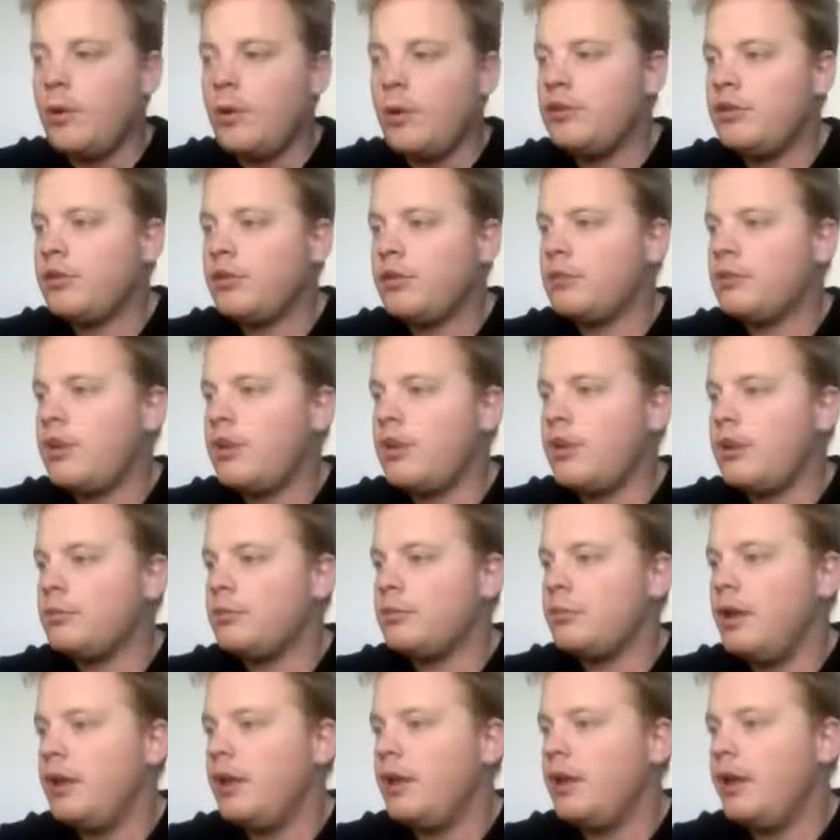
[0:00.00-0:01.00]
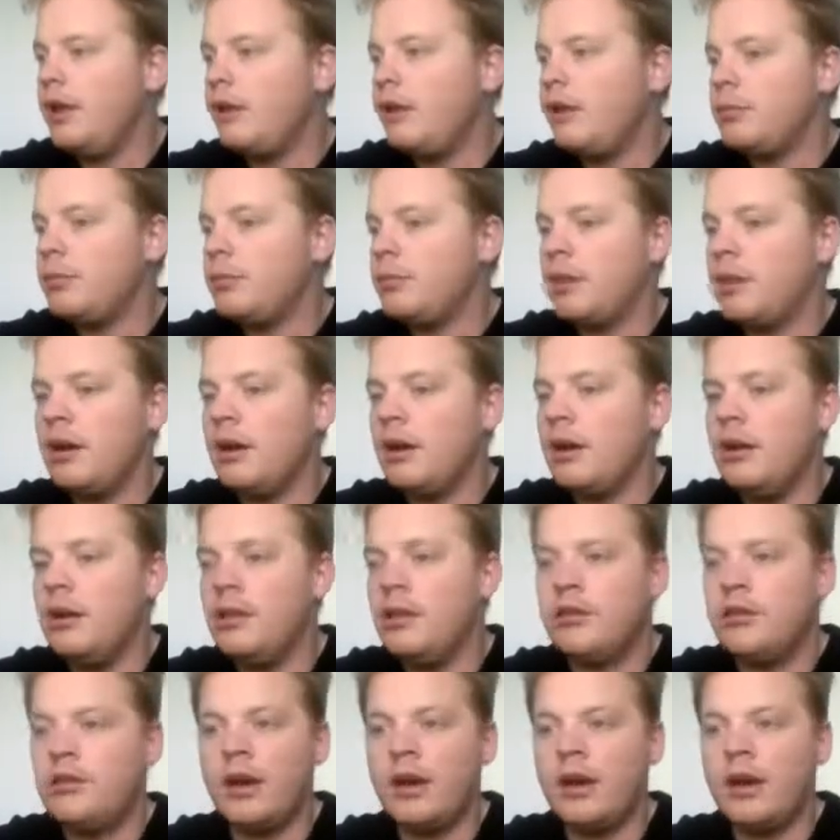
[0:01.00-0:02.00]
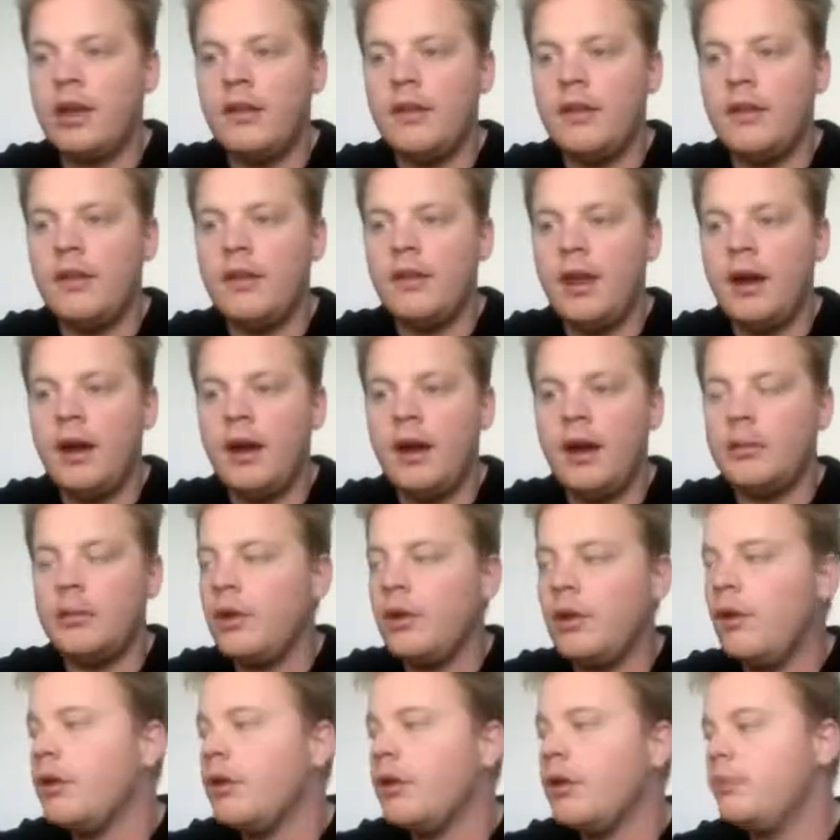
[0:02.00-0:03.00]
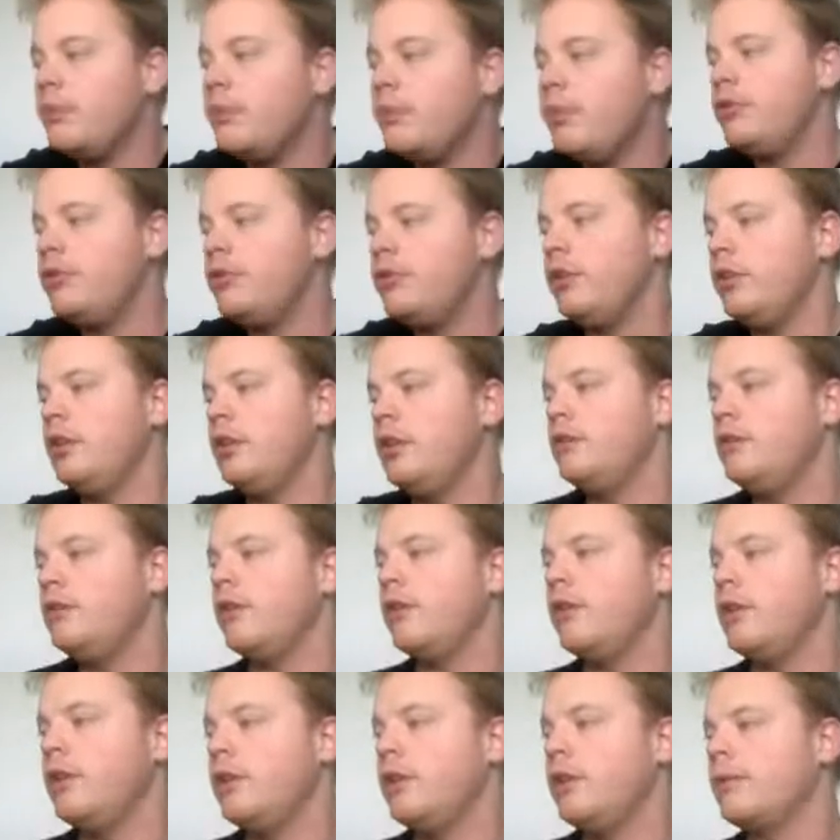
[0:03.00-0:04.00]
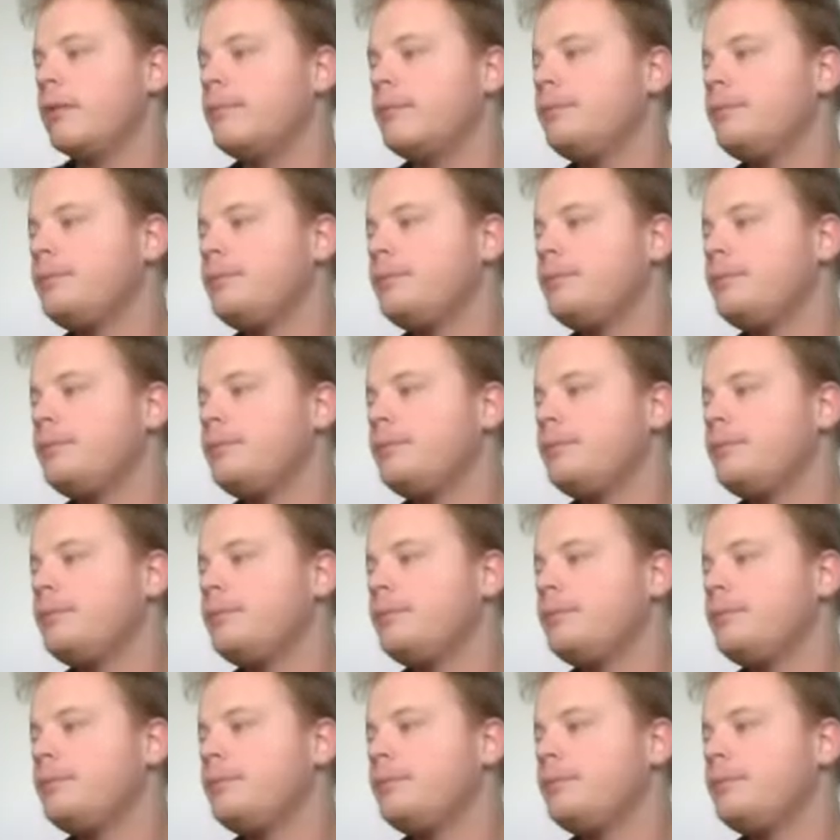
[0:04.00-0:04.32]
We suggest PDFs because, again, they upload much easier.